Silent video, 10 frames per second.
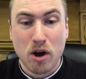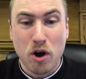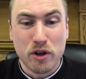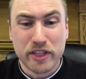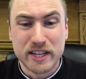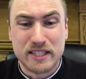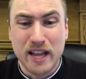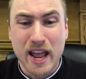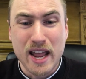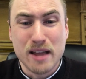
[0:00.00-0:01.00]
All the
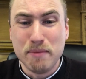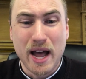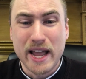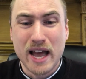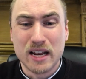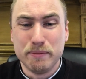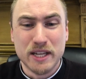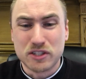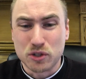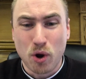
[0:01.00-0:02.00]
day my
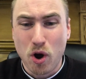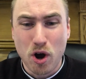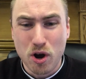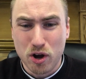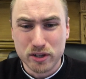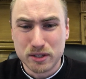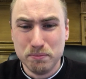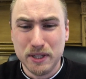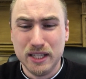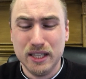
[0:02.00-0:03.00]
enemies taunt
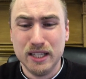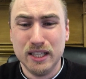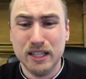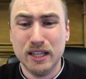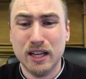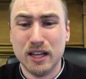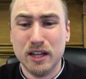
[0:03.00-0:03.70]
me.